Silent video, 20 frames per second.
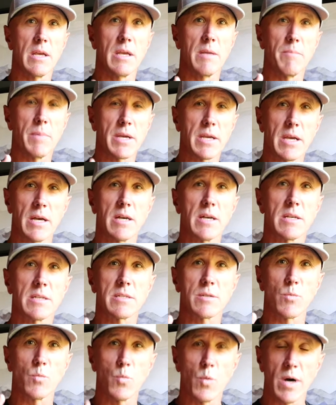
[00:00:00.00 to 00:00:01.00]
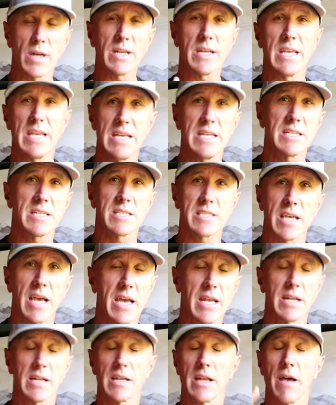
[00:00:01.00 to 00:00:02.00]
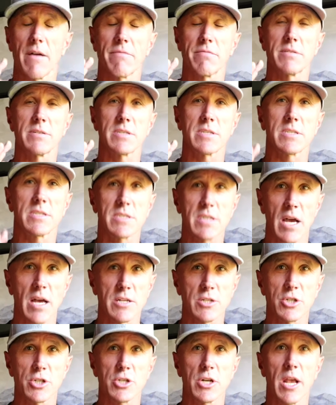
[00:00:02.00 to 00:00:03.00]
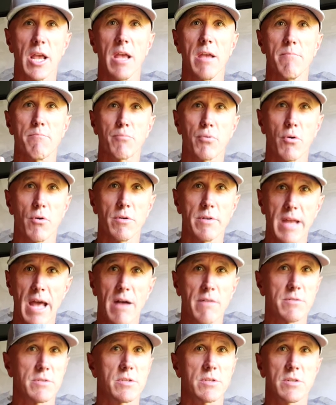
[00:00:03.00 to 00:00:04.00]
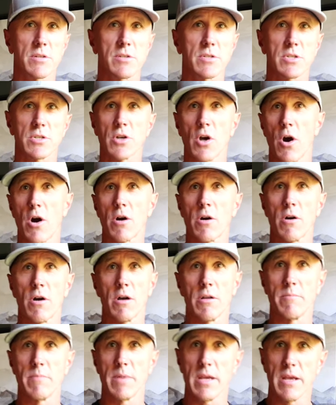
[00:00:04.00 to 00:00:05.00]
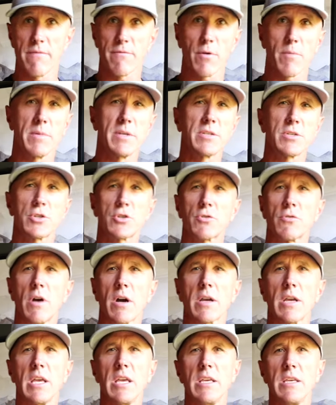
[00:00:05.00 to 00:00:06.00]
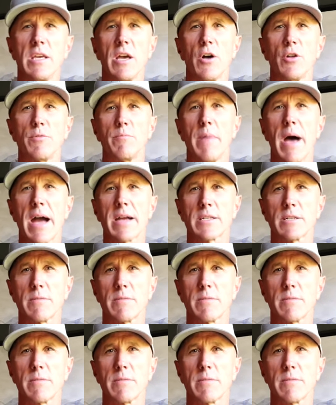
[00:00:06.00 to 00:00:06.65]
because what he said left such a pronounced scar on me. From his truck, he yelled back